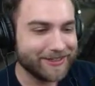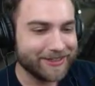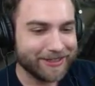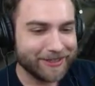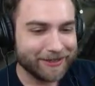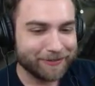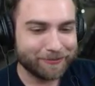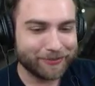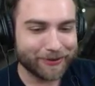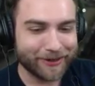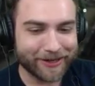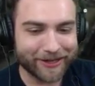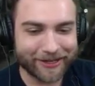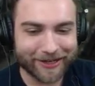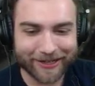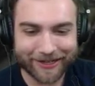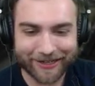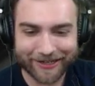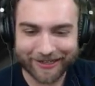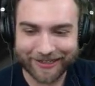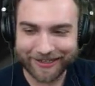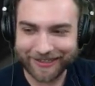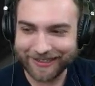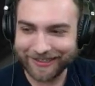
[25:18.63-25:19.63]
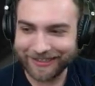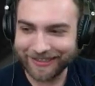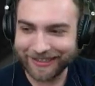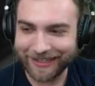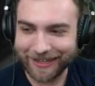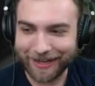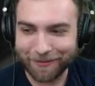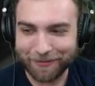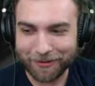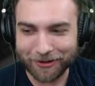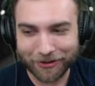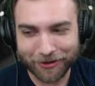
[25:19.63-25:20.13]
But
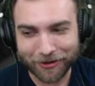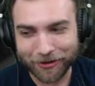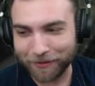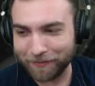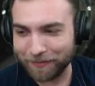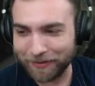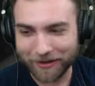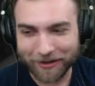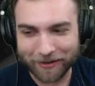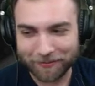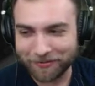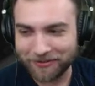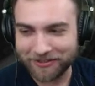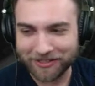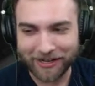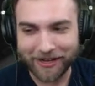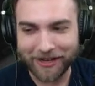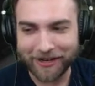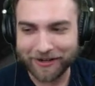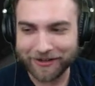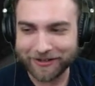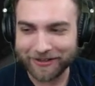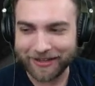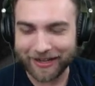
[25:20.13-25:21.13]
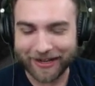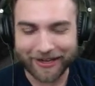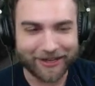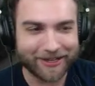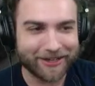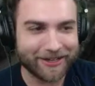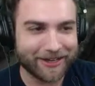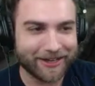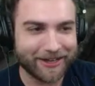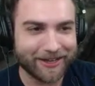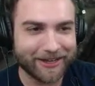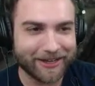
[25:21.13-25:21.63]
I'm a little bit upset
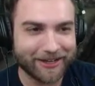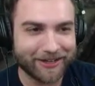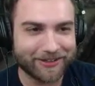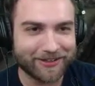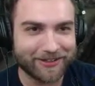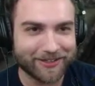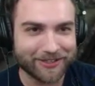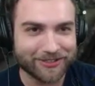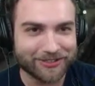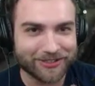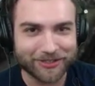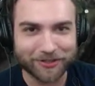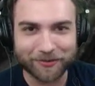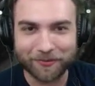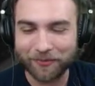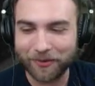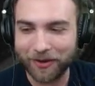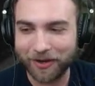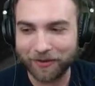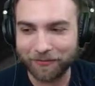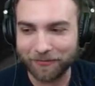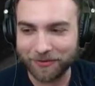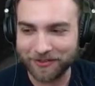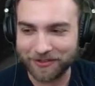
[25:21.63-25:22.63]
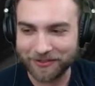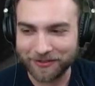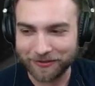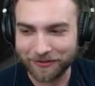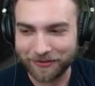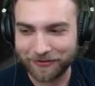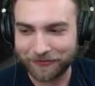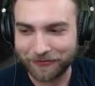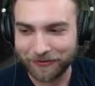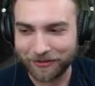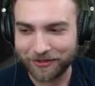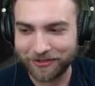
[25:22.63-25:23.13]
that such a good run was
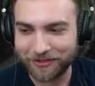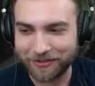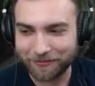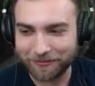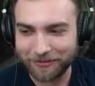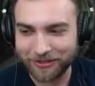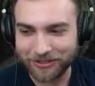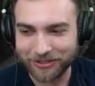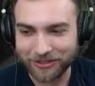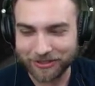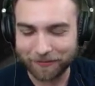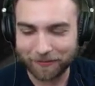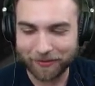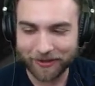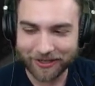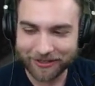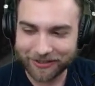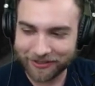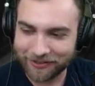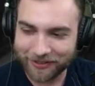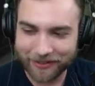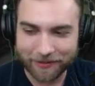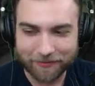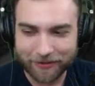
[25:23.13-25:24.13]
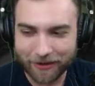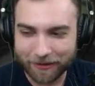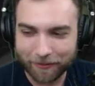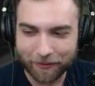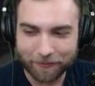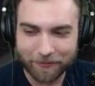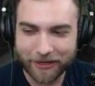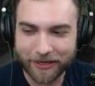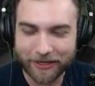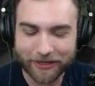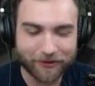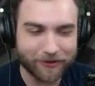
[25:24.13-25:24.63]
used for a submission. But at the same time, I'm
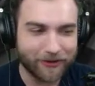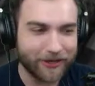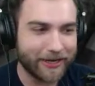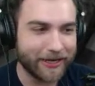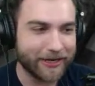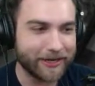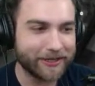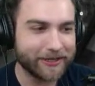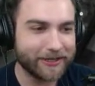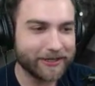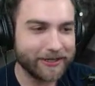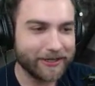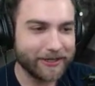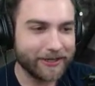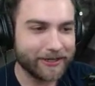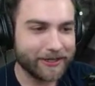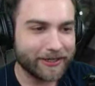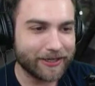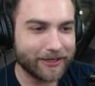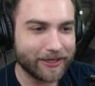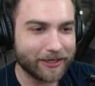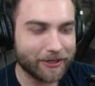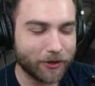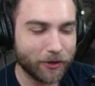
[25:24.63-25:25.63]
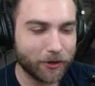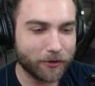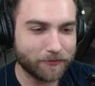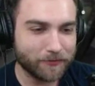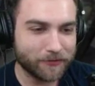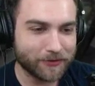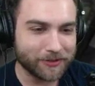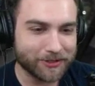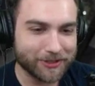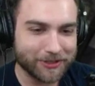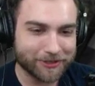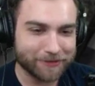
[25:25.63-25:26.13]
kind of glad.
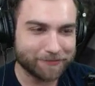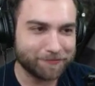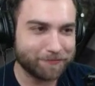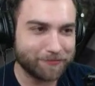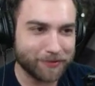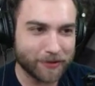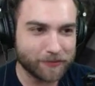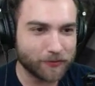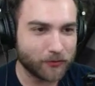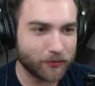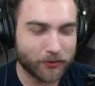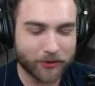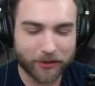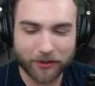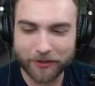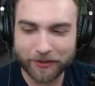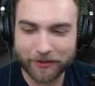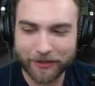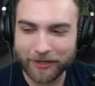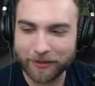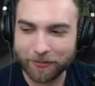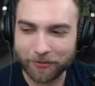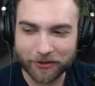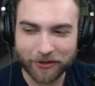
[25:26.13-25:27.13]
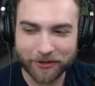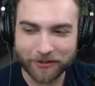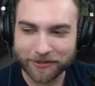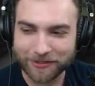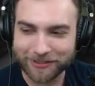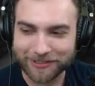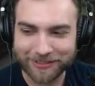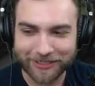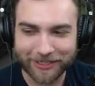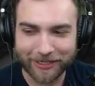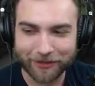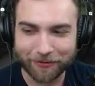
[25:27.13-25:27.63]
Hopefully, people were able to
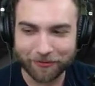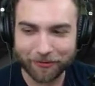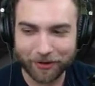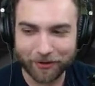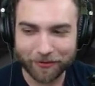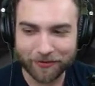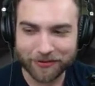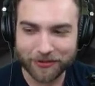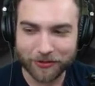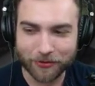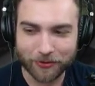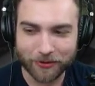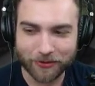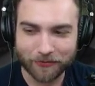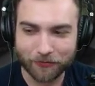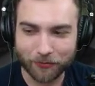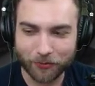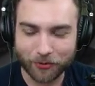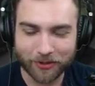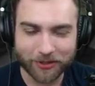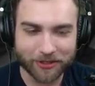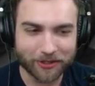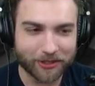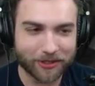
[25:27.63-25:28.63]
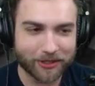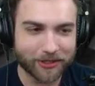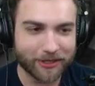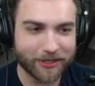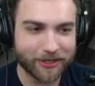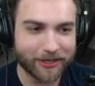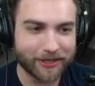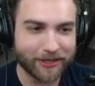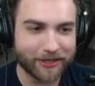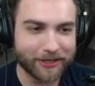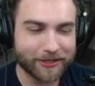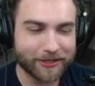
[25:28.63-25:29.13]
understand what I was going for
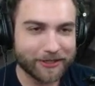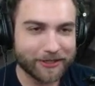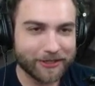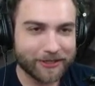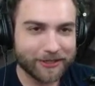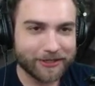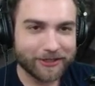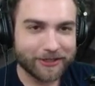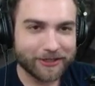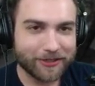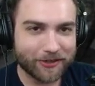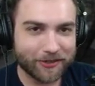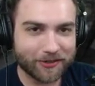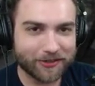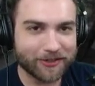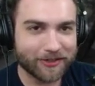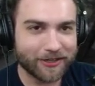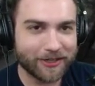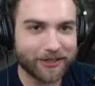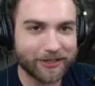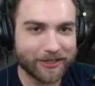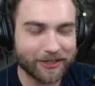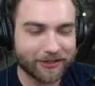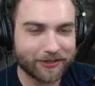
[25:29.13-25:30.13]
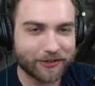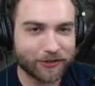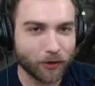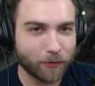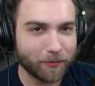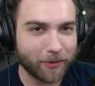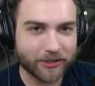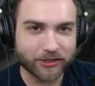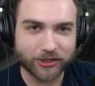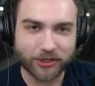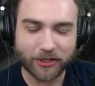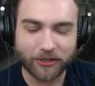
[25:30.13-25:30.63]
here. There's so
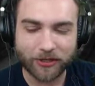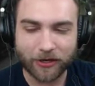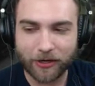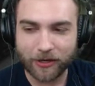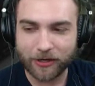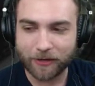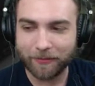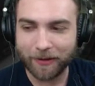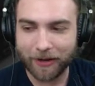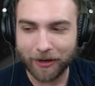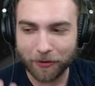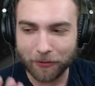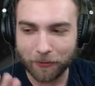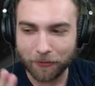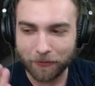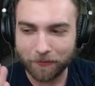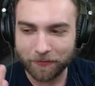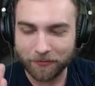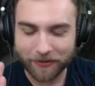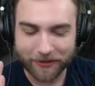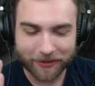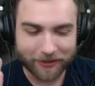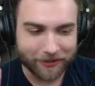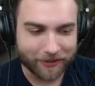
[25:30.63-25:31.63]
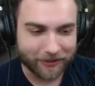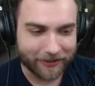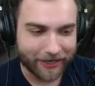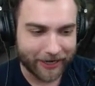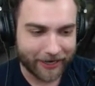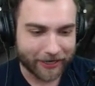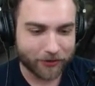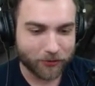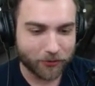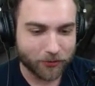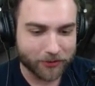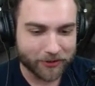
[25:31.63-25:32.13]
much to talk about in the
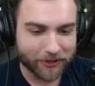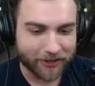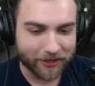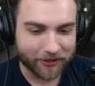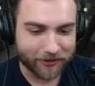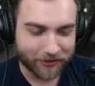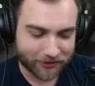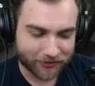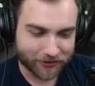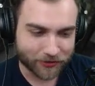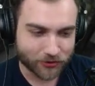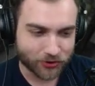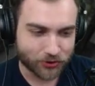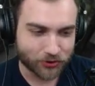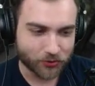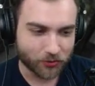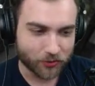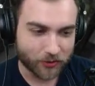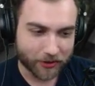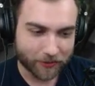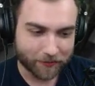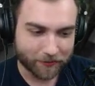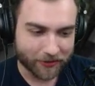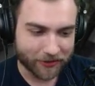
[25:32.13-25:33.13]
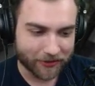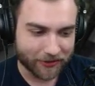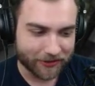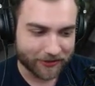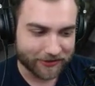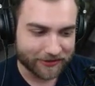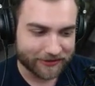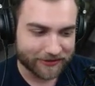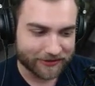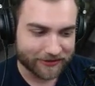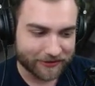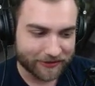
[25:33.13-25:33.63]
category that is so short, but
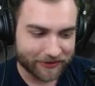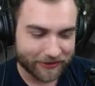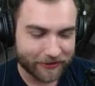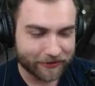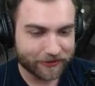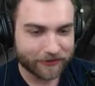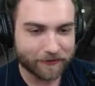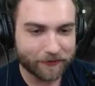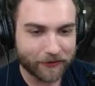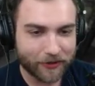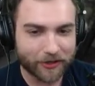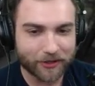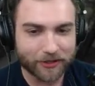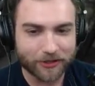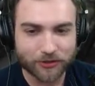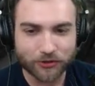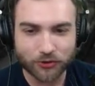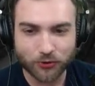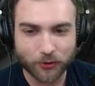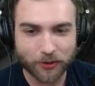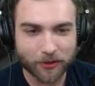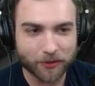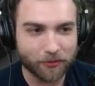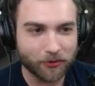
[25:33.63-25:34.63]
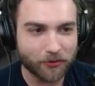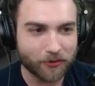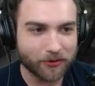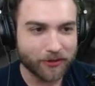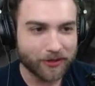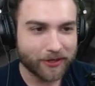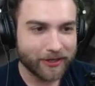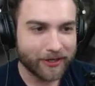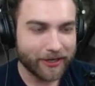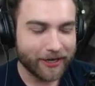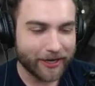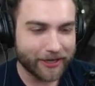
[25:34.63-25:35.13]
it's a very enjoyable.
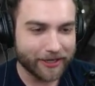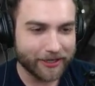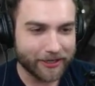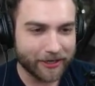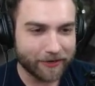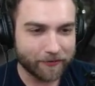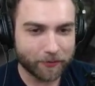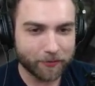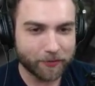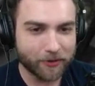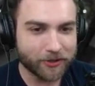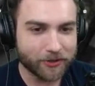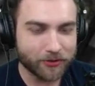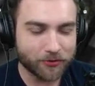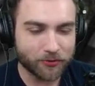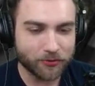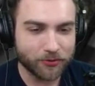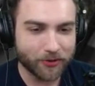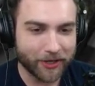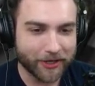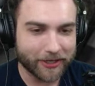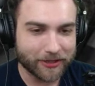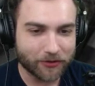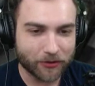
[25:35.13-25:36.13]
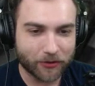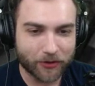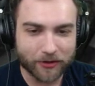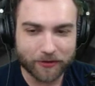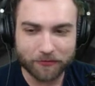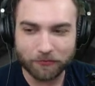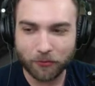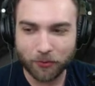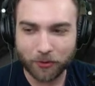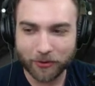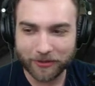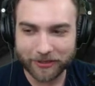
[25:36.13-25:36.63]
I think everybody who liked
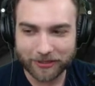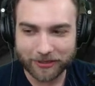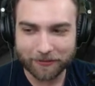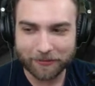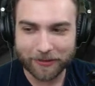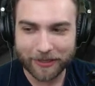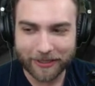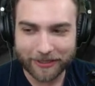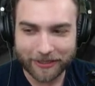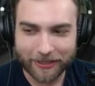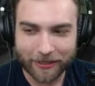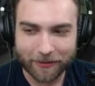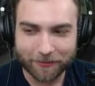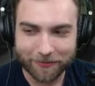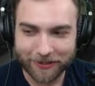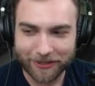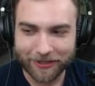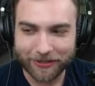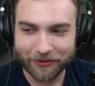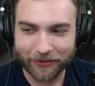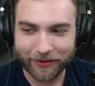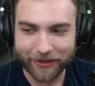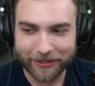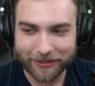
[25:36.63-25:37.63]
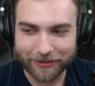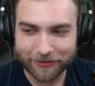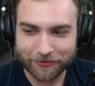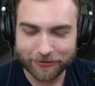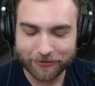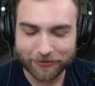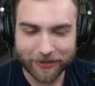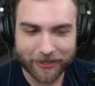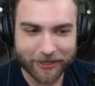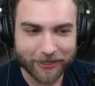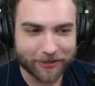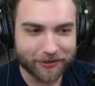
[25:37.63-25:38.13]
RE4, like the main campaign, liked
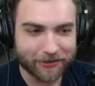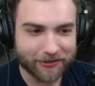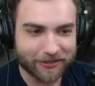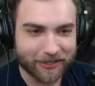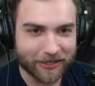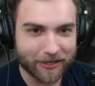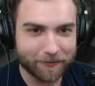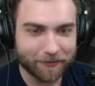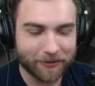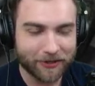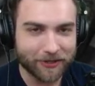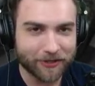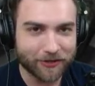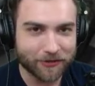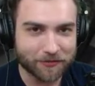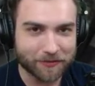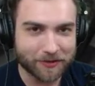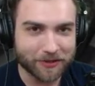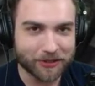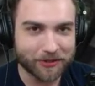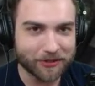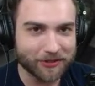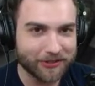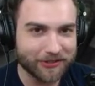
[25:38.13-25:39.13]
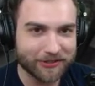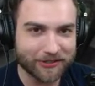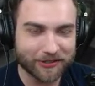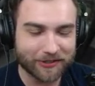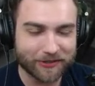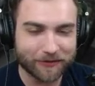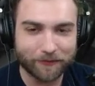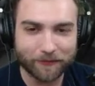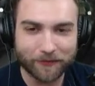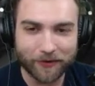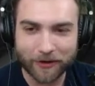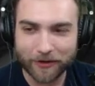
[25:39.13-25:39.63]
Ada's campaign as well. It's just
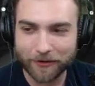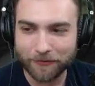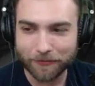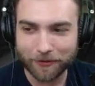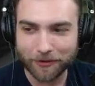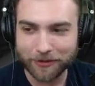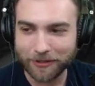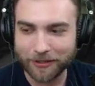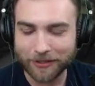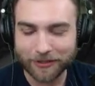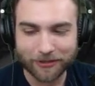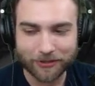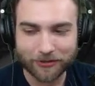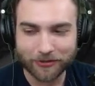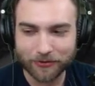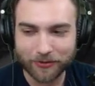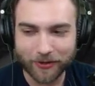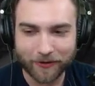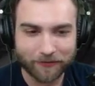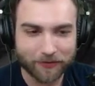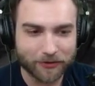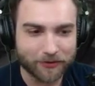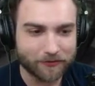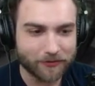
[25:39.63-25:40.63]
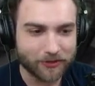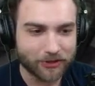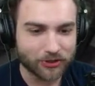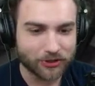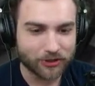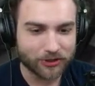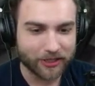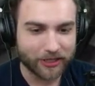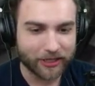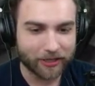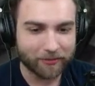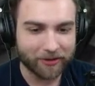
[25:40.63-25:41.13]
a very fun thing to do after you finish the
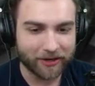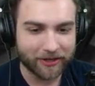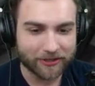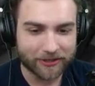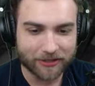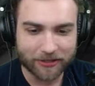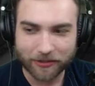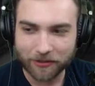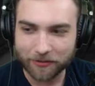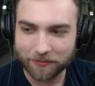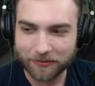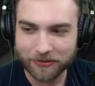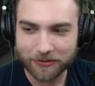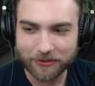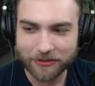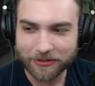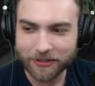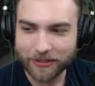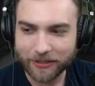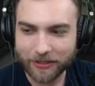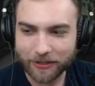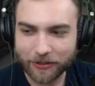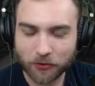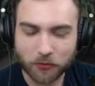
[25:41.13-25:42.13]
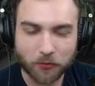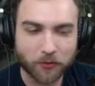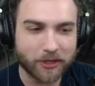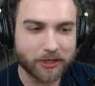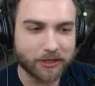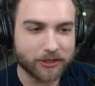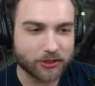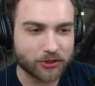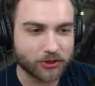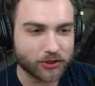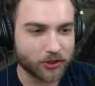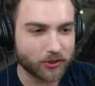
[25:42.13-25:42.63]
game, and I think it'd be great
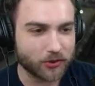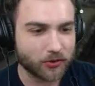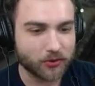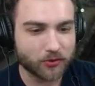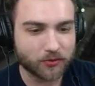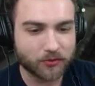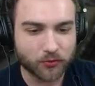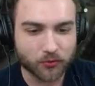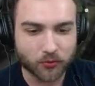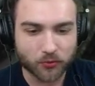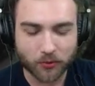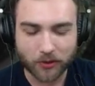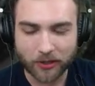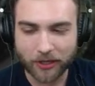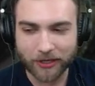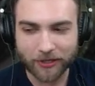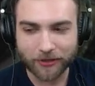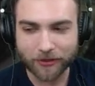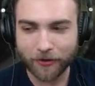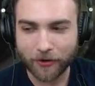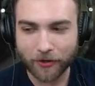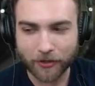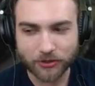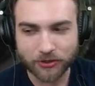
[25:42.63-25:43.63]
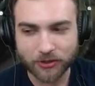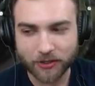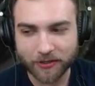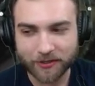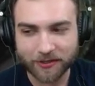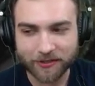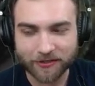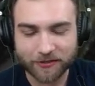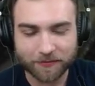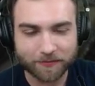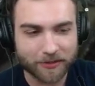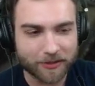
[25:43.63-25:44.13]
to show to a large
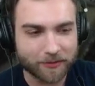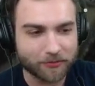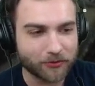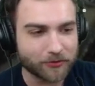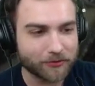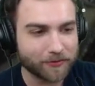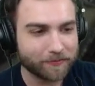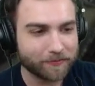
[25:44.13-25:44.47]
audience of people.